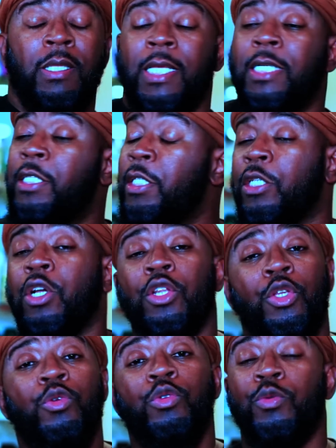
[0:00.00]
that she's going
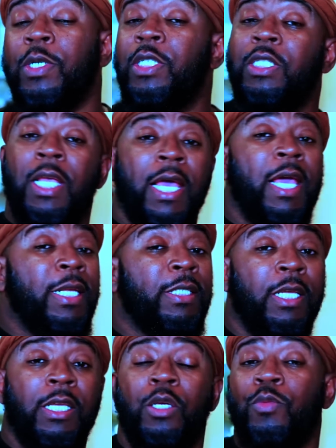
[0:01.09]
to use what she has
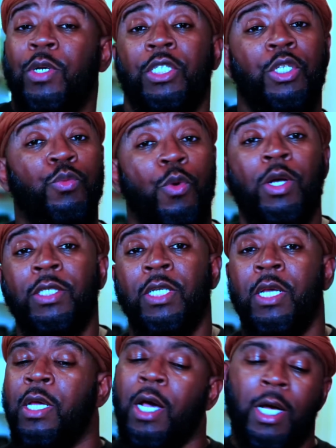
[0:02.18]
to get what she wants
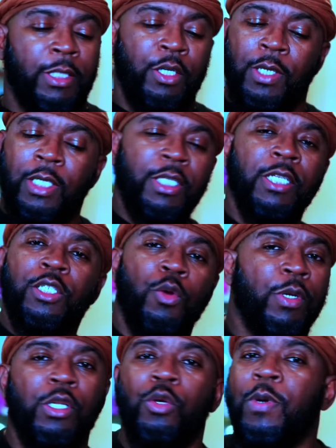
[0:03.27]
until they just
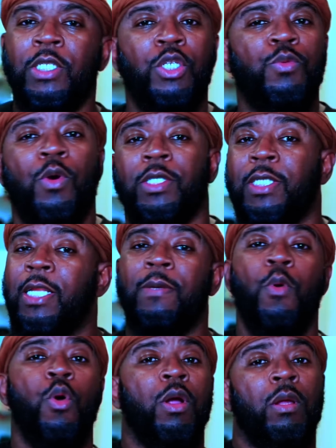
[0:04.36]
don't get her what she wants
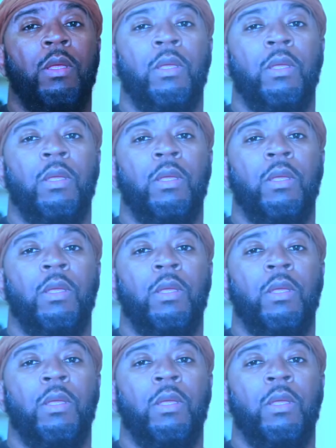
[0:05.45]
anymore.